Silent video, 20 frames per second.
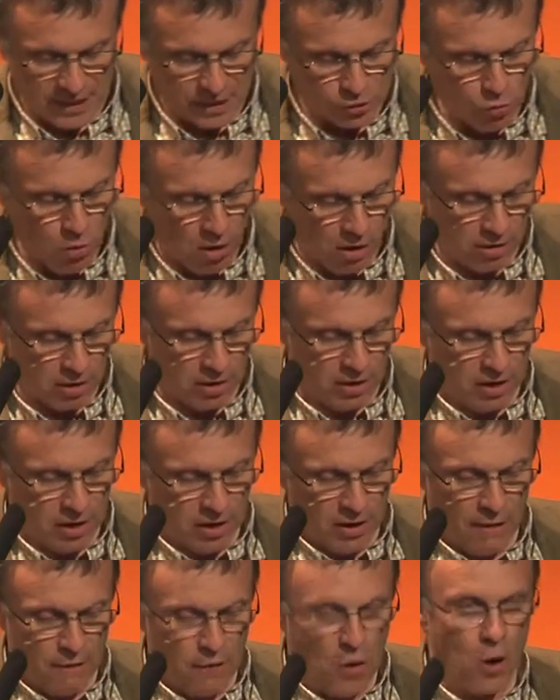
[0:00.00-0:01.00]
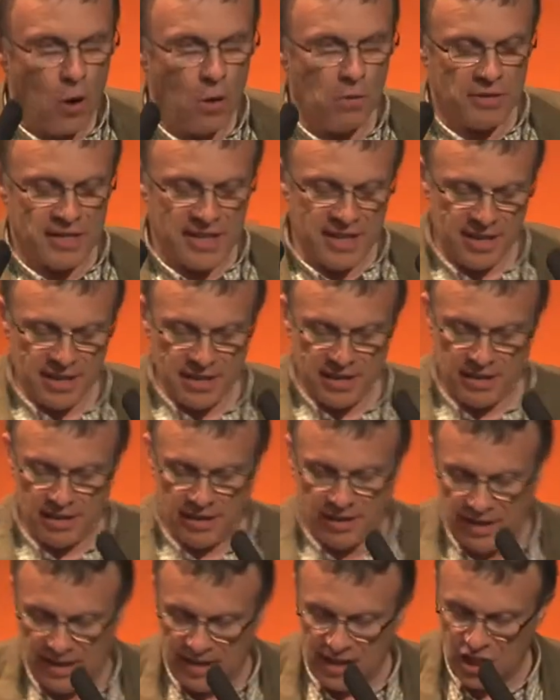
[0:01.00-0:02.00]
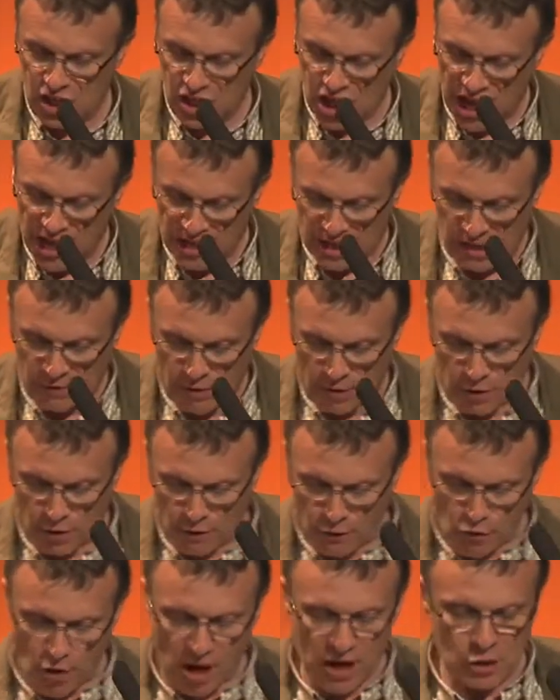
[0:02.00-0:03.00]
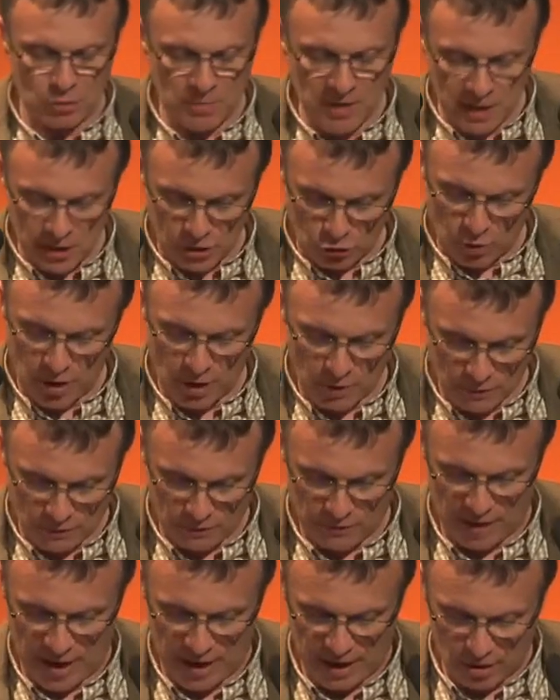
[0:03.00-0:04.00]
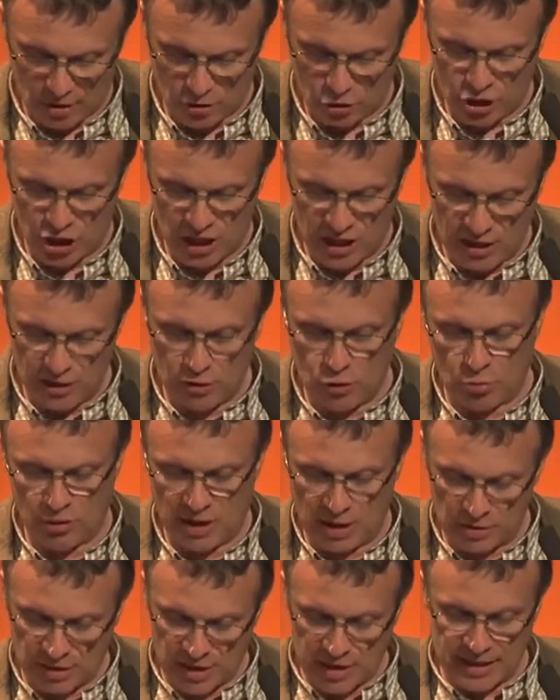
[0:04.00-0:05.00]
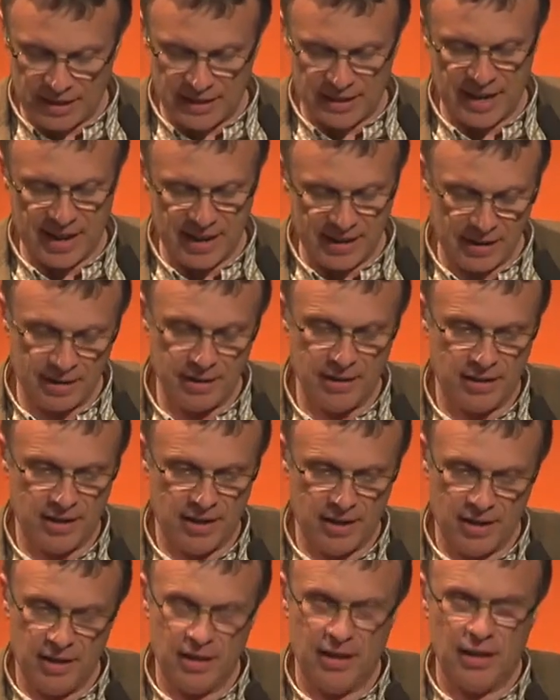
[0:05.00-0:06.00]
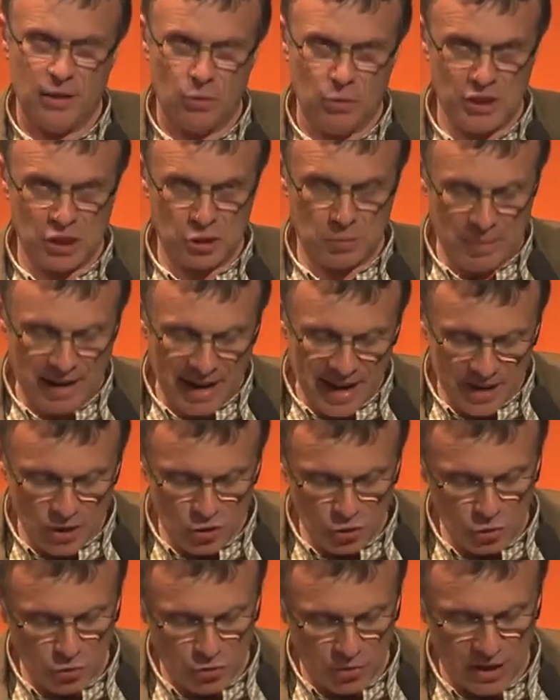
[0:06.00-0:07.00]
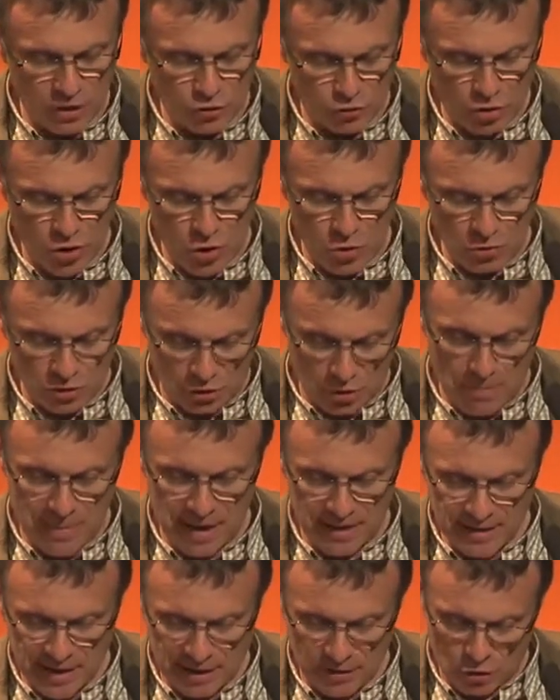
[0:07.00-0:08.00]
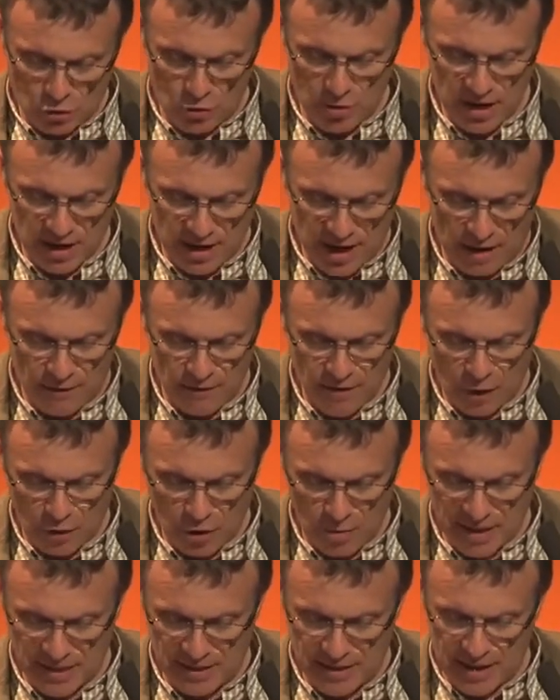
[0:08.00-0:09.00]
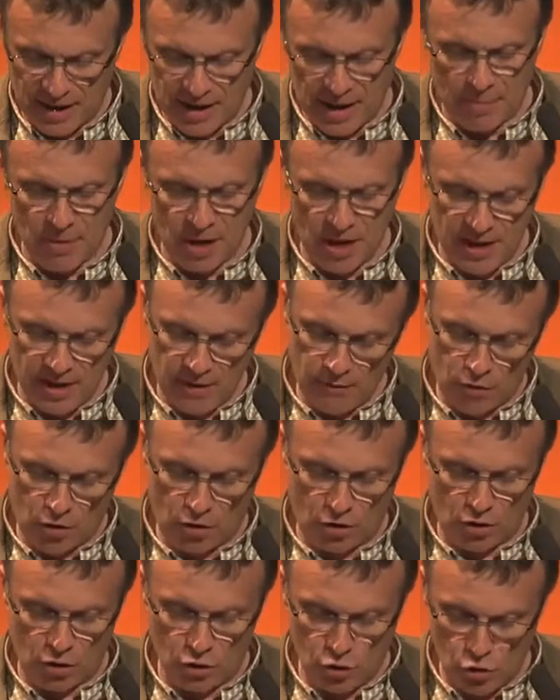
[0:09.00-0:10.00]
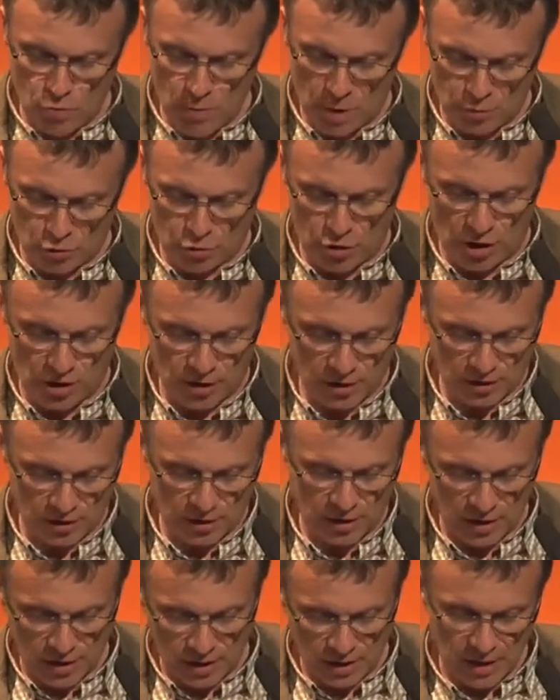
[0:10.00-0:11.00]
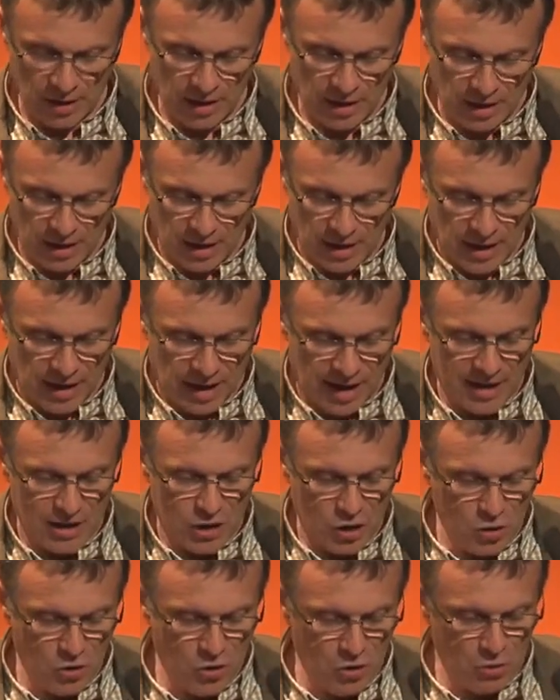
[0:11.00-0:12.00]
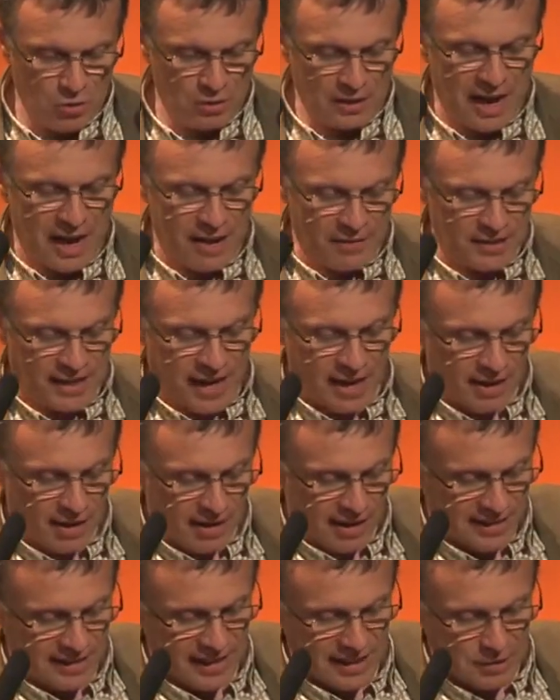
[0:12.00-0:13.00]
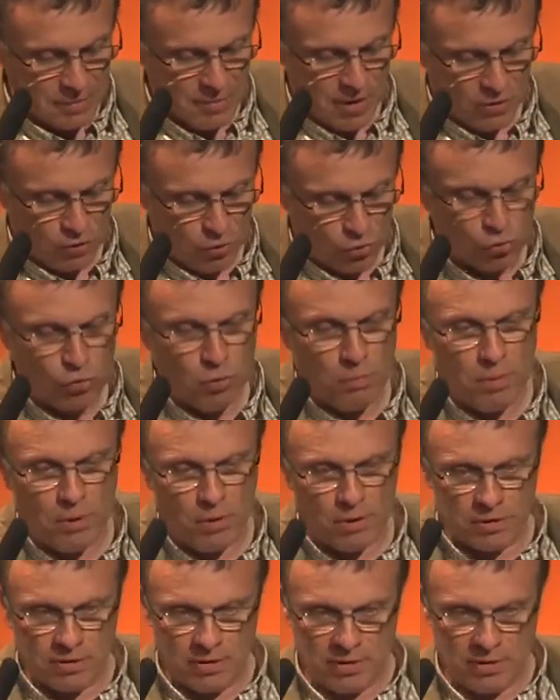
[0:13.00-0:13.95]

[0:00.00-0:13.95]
work followed the initiative of the French Ministry of Ecology in 2010, which planned to introduce a mandatory environmental labeling for consumer products and to use life cycle assessment to support